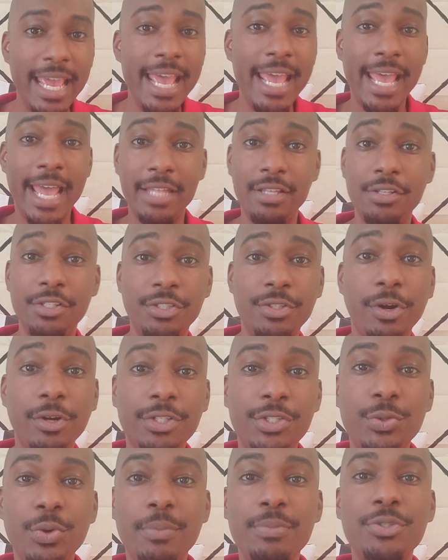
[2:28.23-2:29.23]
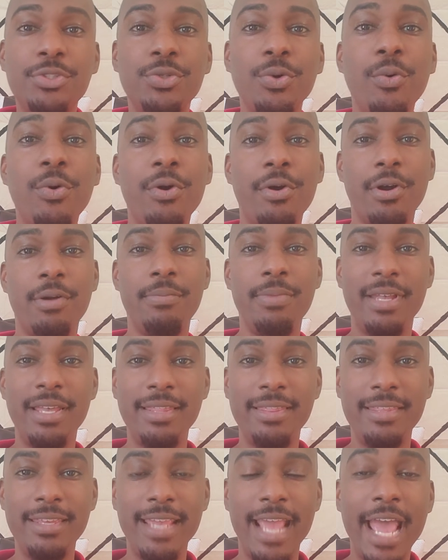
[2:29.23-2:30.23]
and you start to absorb
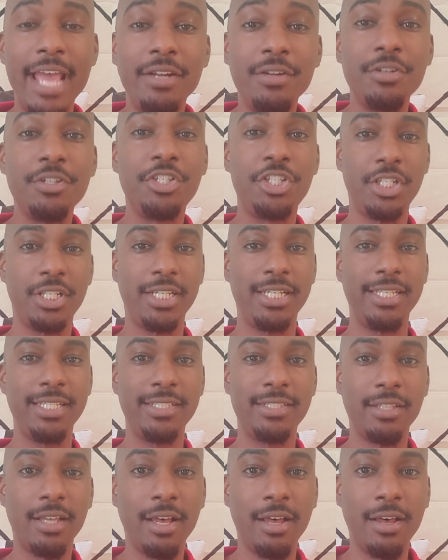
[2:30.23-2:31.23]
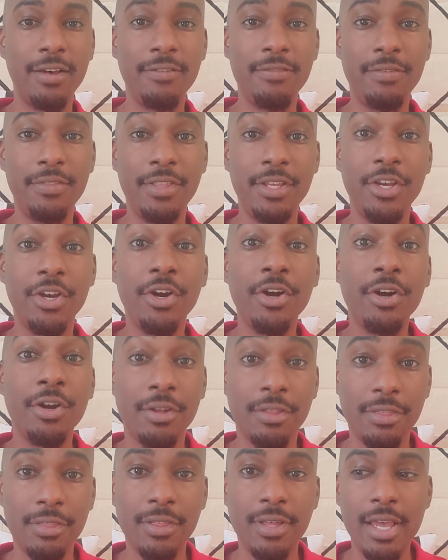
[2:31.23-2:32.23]
the energies of the
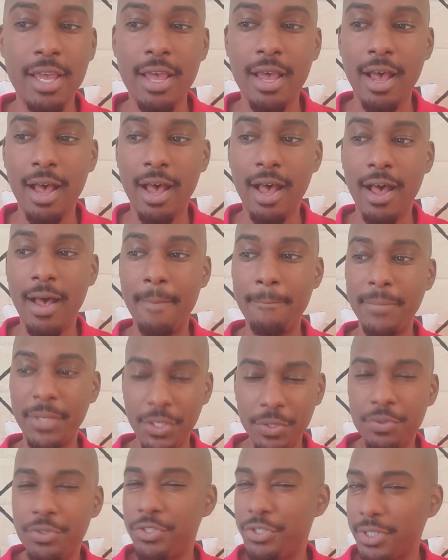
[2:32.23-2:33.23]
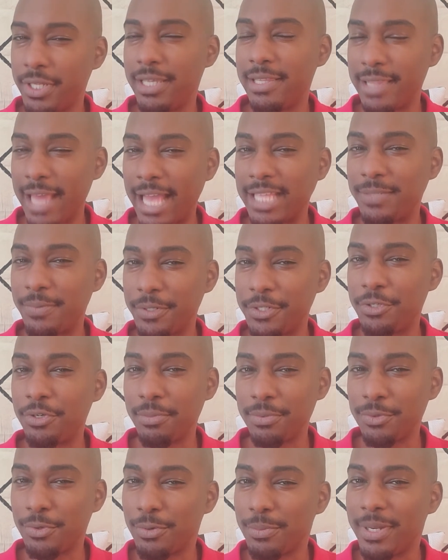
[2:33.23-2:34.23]
earth. Usually that's what
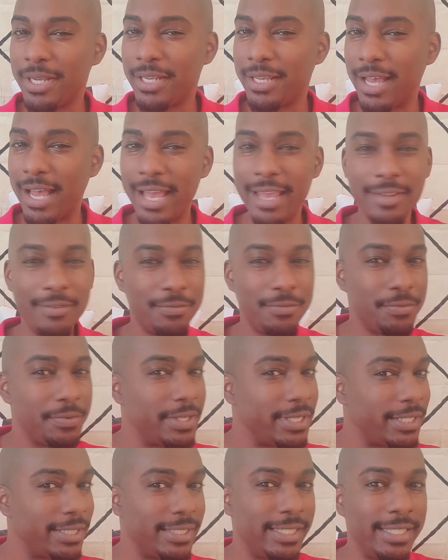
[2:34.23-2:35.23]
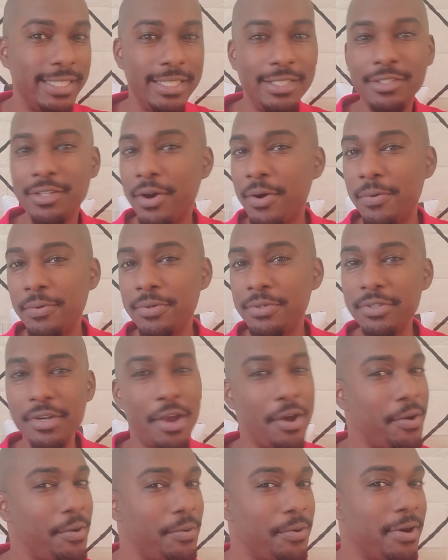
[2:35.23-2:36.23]
you're absorbing. I really don't
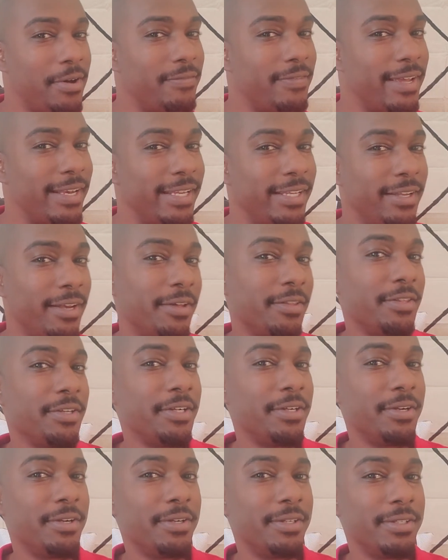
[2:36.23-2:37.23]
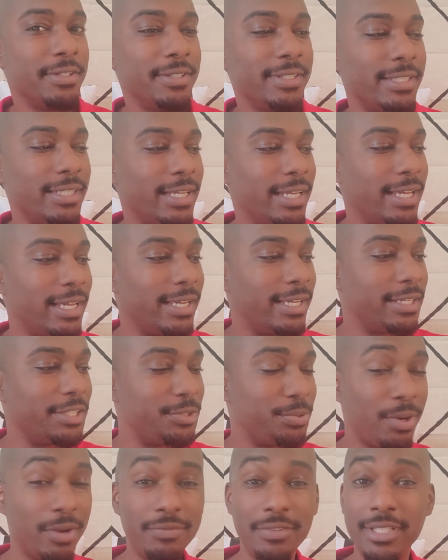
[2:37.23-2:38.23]
know of any other
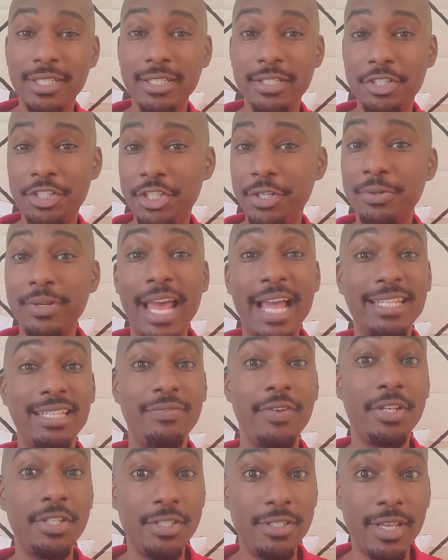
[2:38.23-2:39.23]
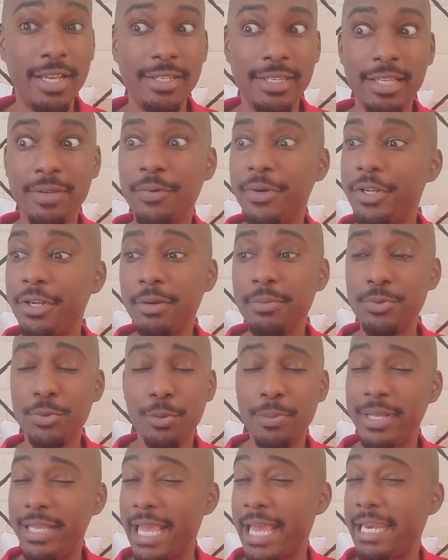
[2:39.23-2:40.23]
12D shield activation technique where you're
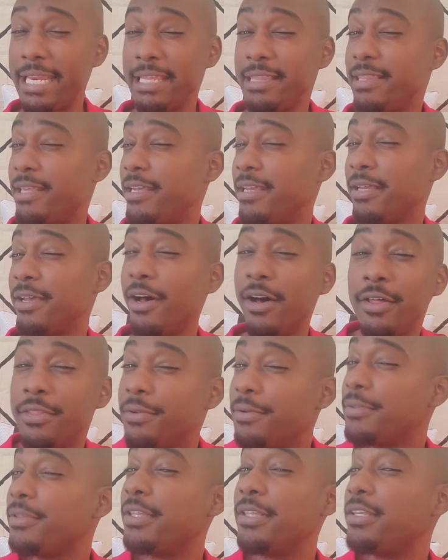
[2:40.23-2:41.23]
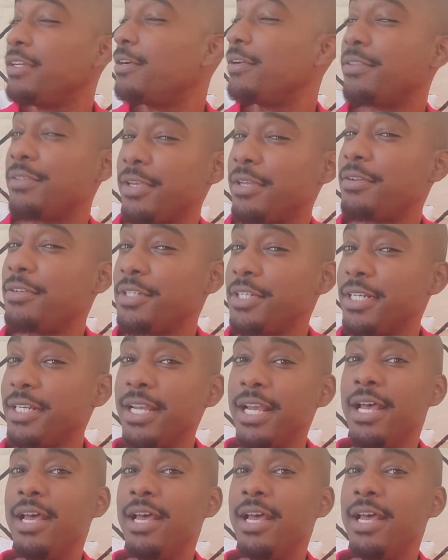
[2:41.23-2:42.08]
absorbing anything other than the earth's energy.